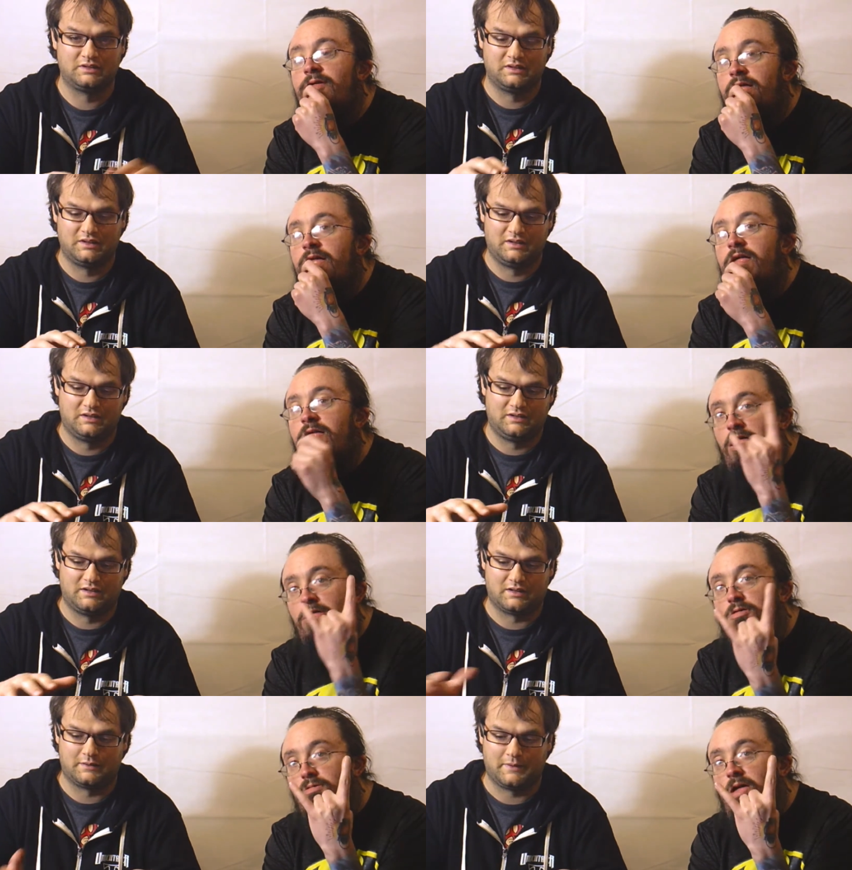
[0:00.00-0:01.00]
Speaker 1: Alright.
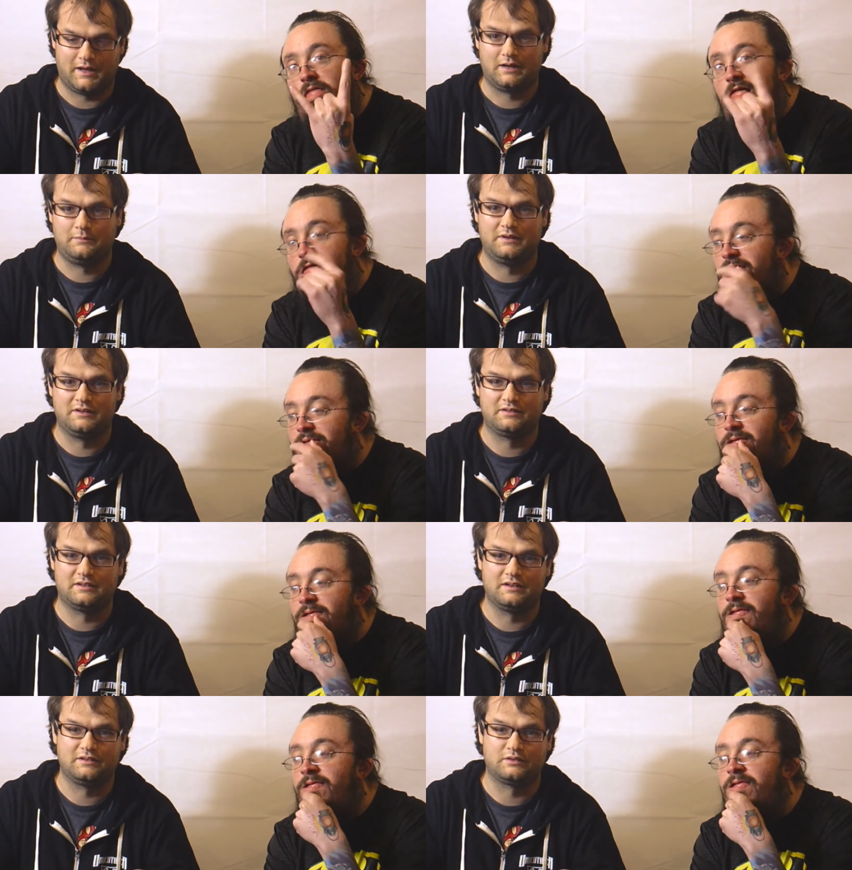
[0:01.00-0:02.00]
And the bottom is
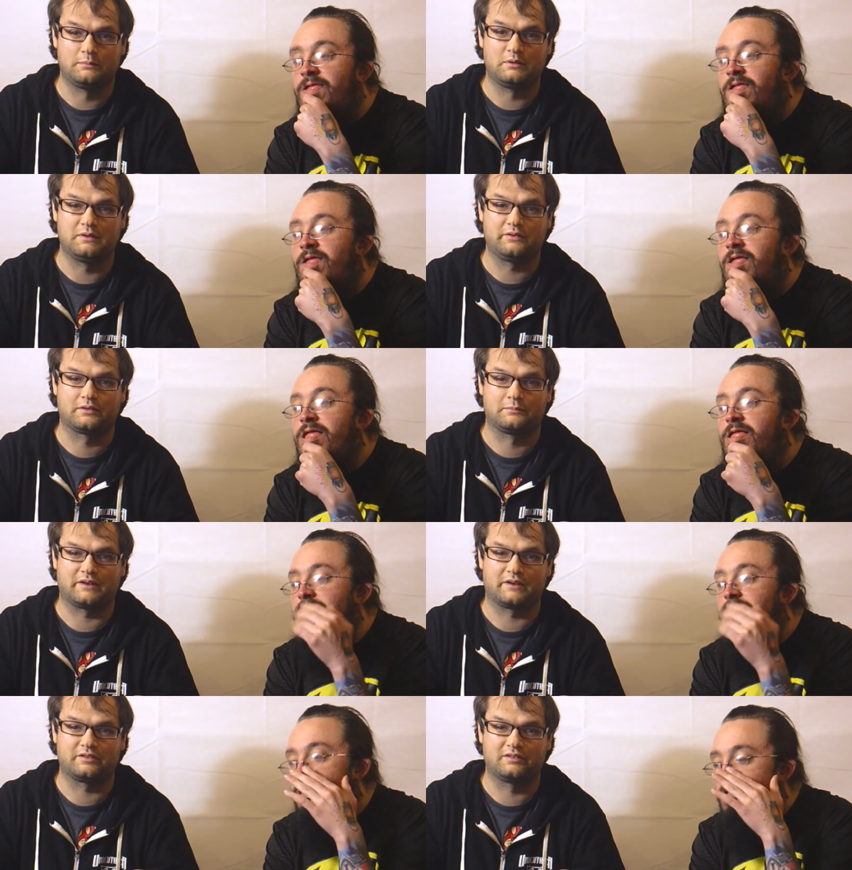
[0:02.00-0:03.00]
the Zobie wrestling
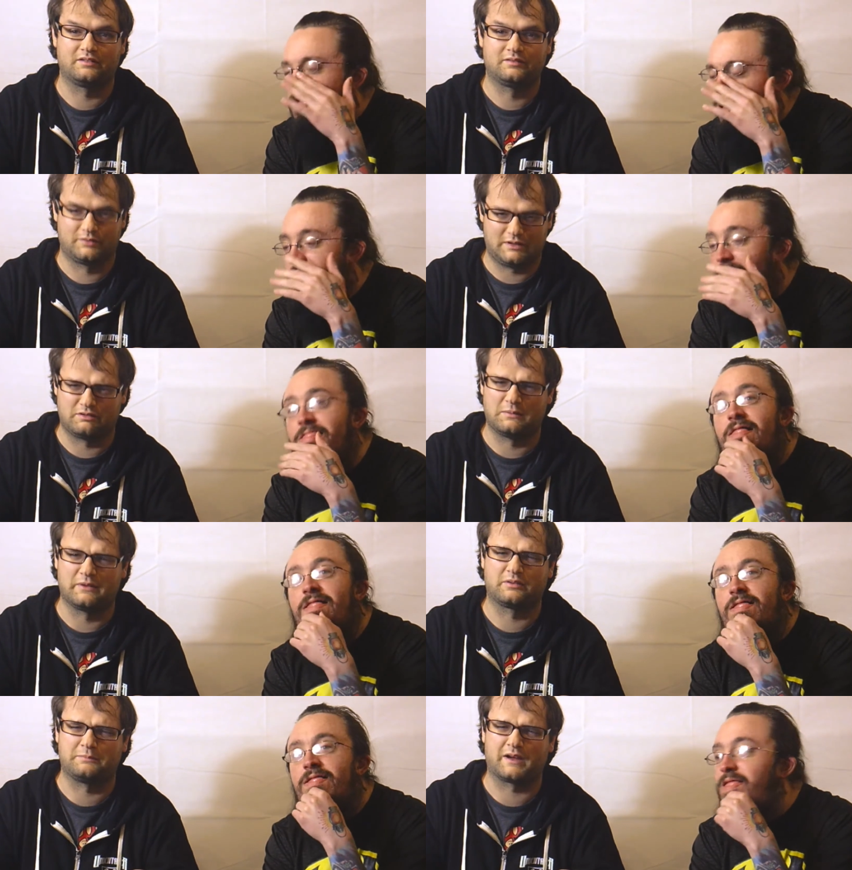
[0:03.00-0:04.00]
box. Save oh, the uh-huh.
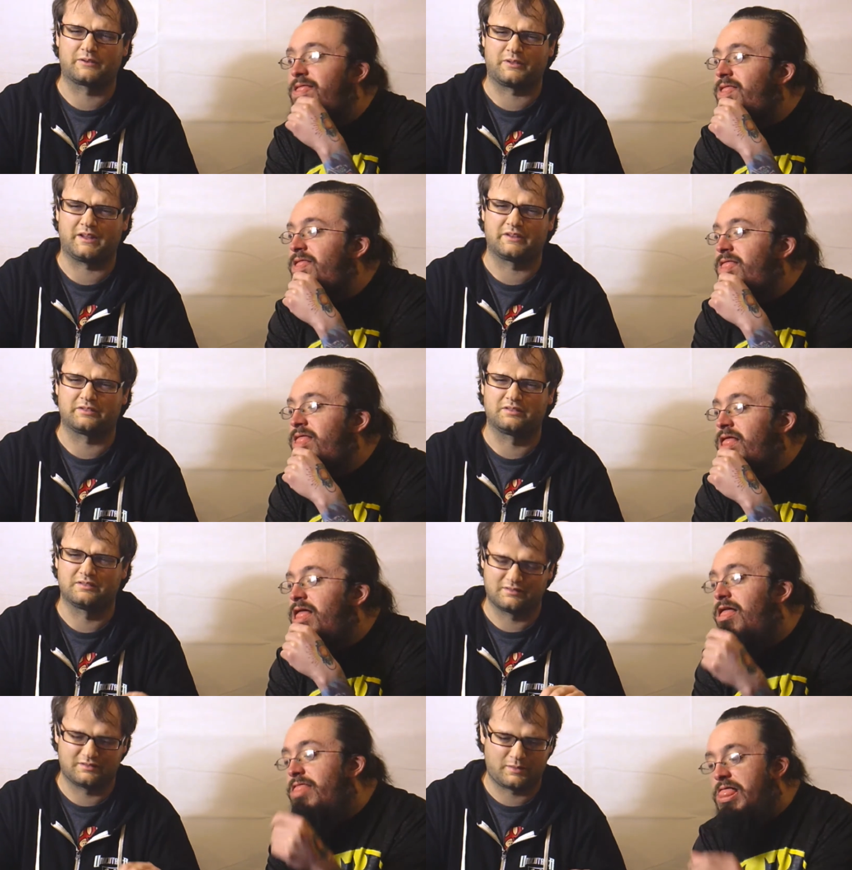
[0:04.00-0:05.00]
wrestling box will last. Oh
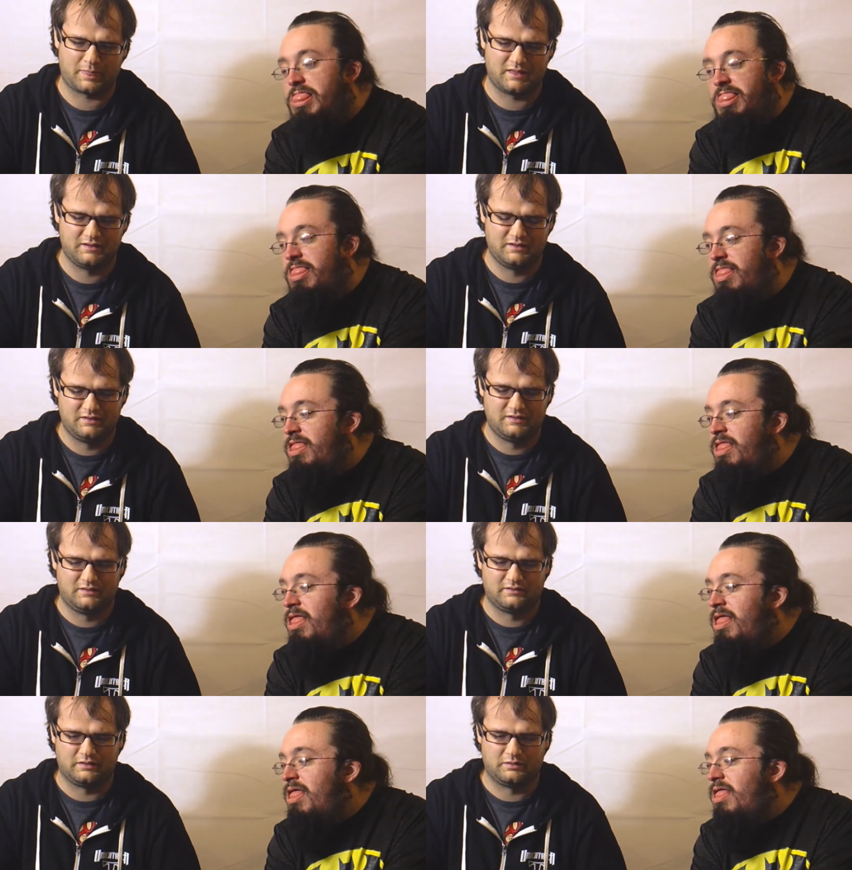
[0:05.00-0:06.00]
nice.
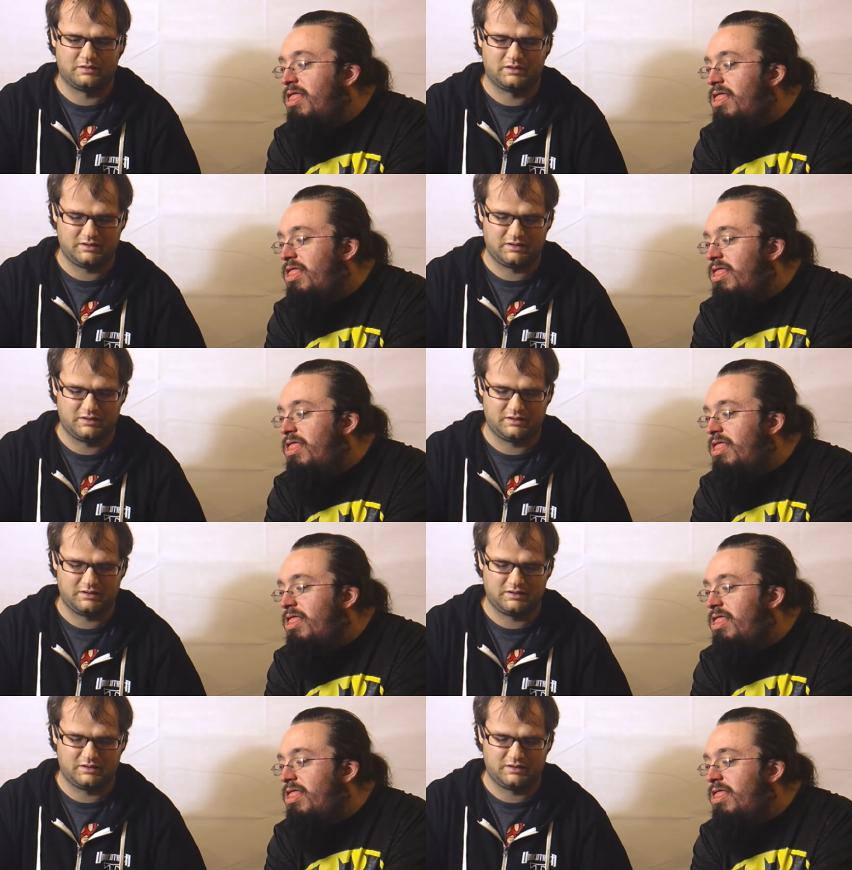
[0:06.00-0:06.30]
So uh